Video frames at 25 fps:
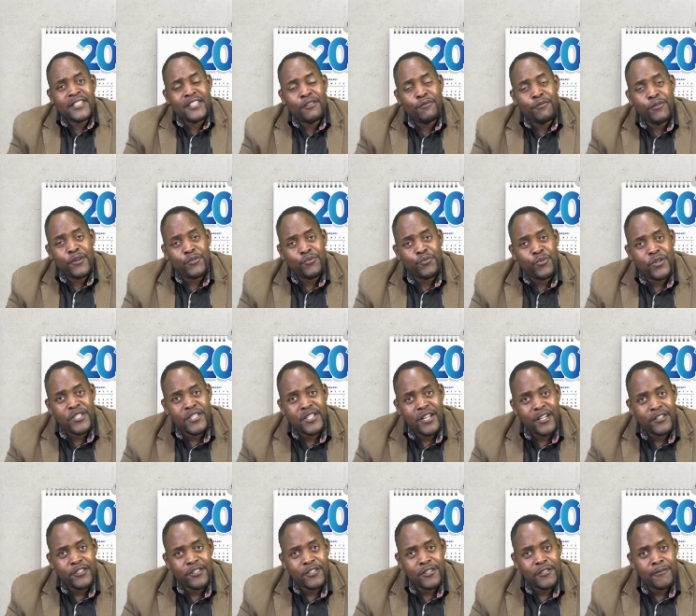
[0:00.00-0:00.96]
different
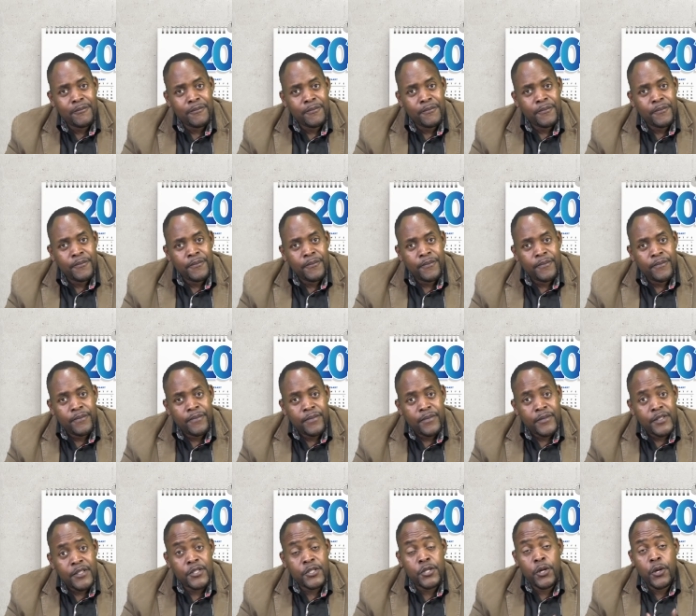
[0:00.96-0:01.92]
results.
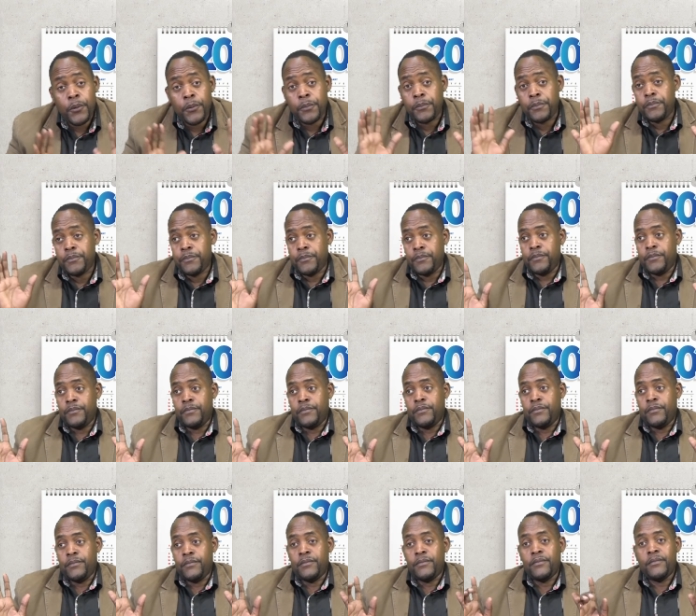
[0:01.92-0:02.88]
So,
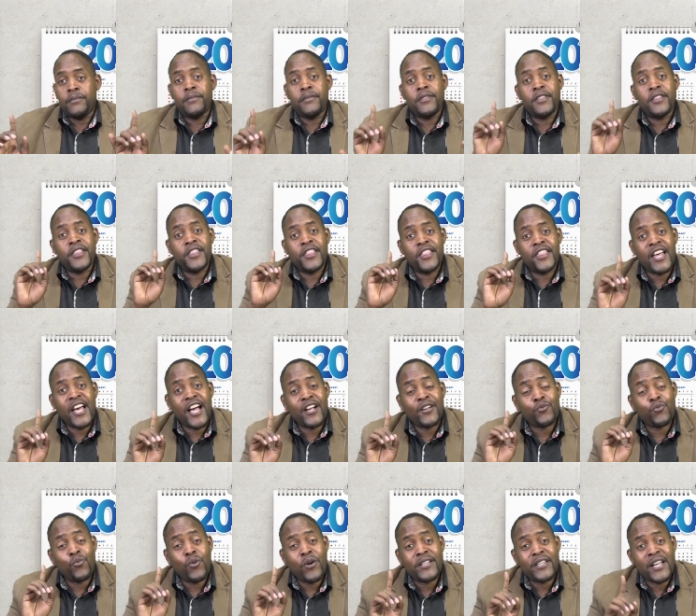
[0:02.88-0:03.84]

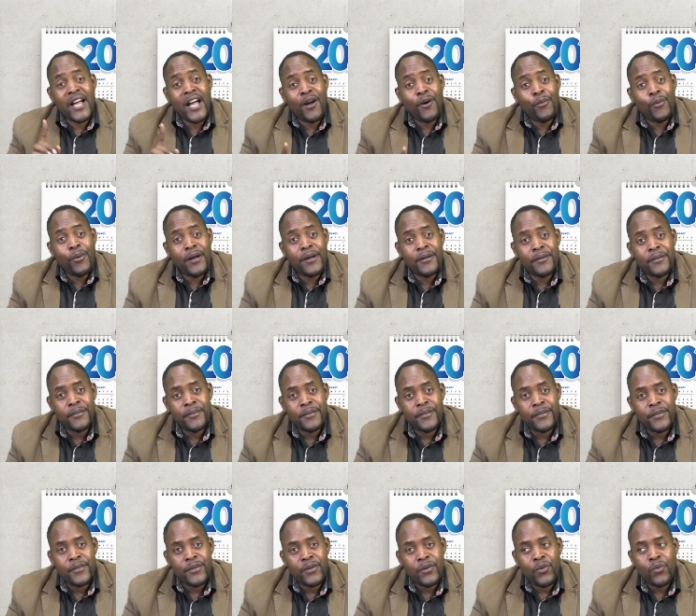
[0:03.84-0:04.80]
that 1 hour
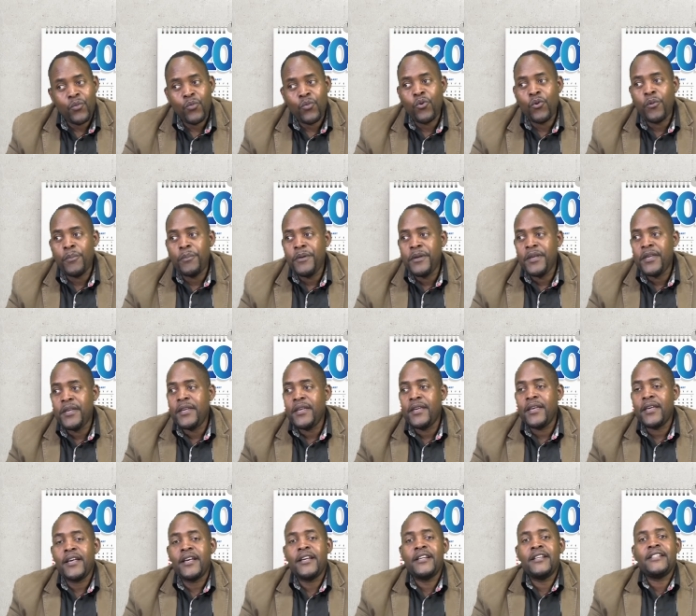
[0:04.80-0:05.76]
will be
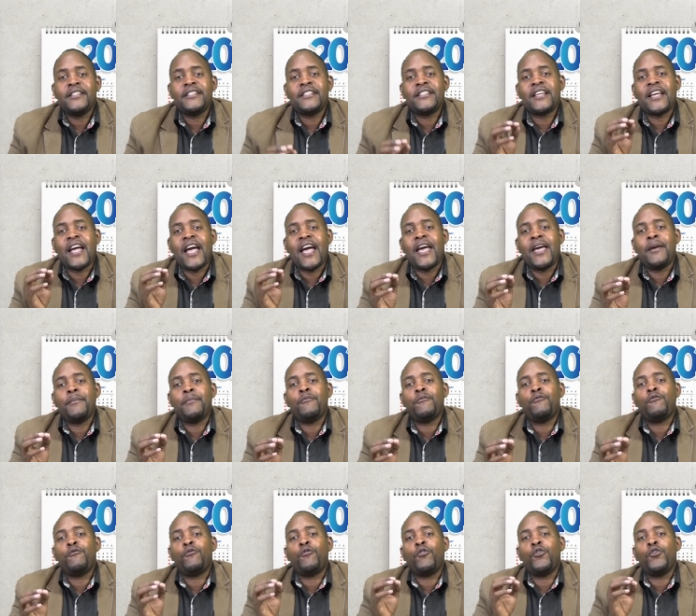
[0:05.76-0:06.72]
time
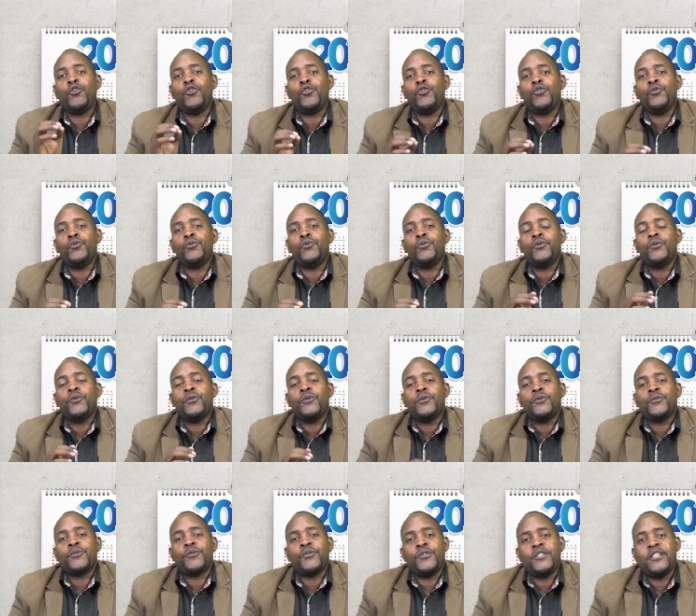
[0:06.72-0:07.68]
for you
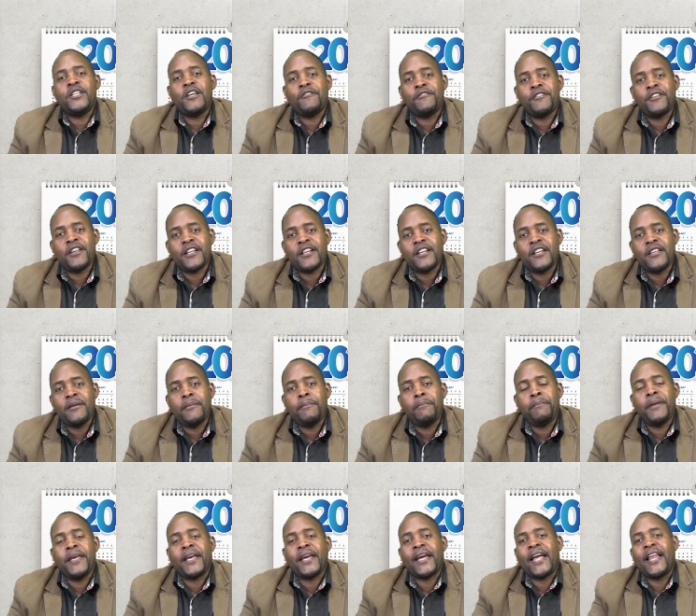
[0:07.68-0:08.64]
to definitely
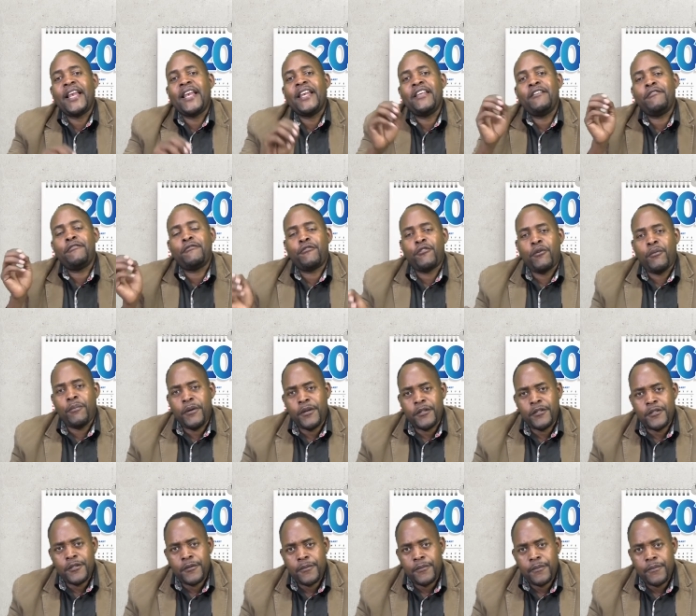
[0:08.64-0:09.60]
pick a leaf from
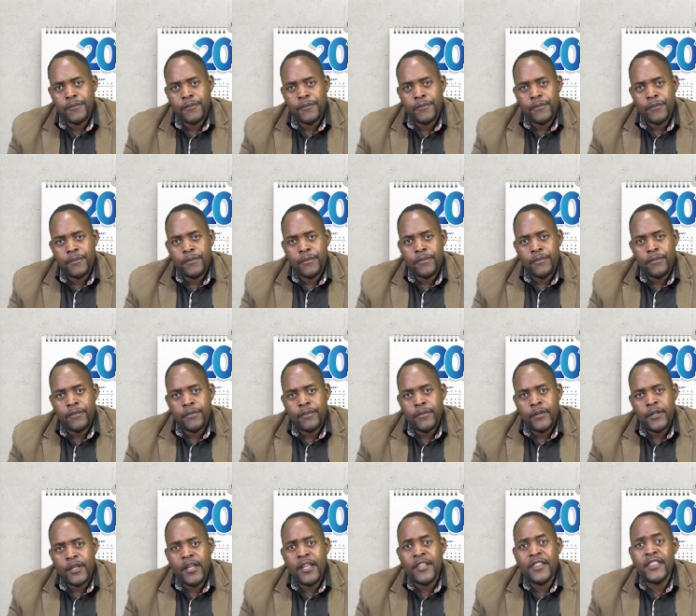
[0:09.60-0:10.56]
it.
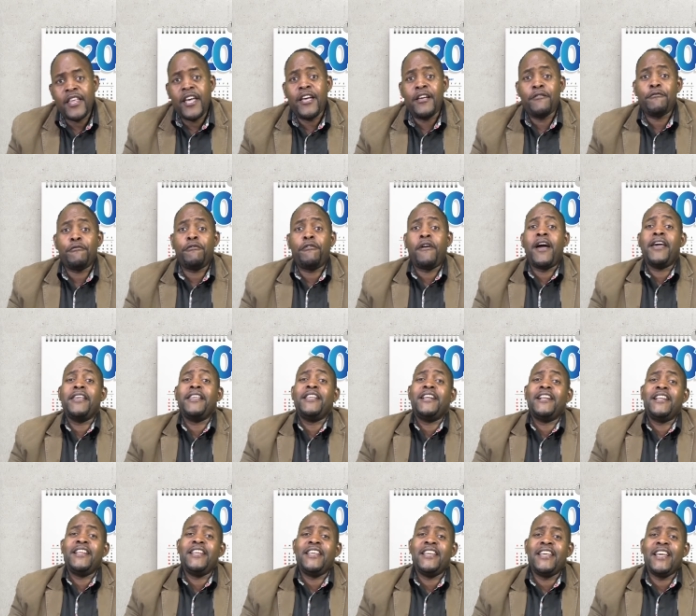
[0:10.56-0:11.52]
And then
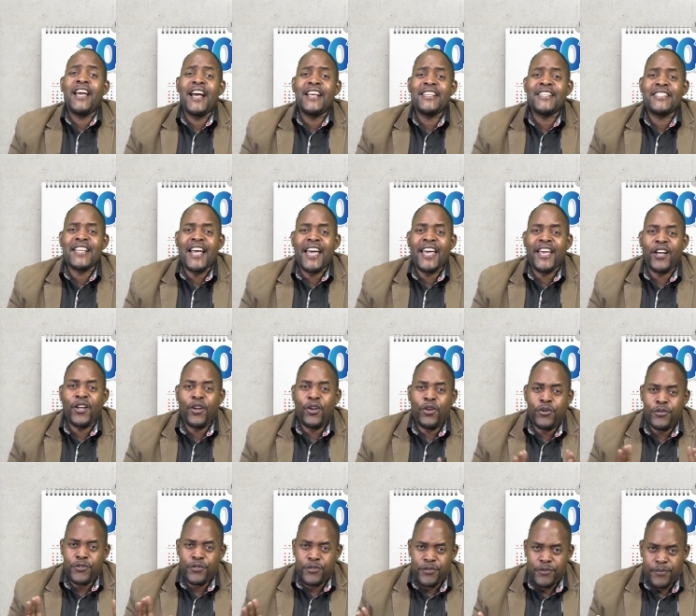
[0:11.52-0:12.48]
finally, as I
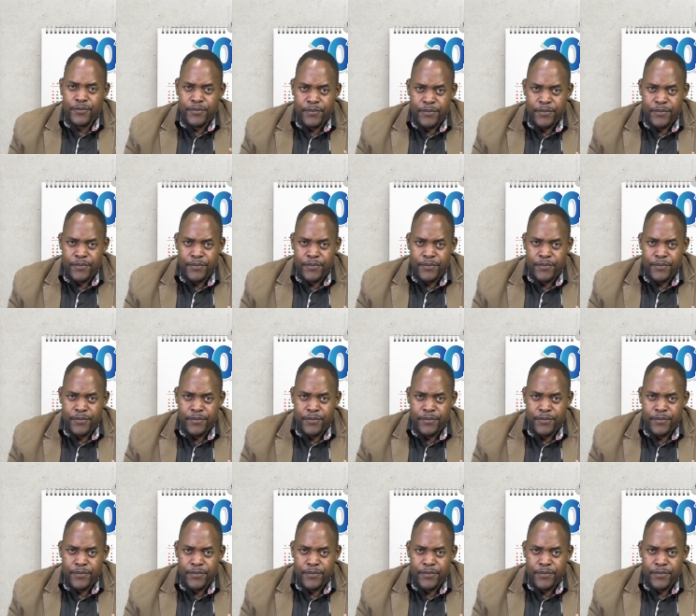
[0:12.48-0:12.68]
close,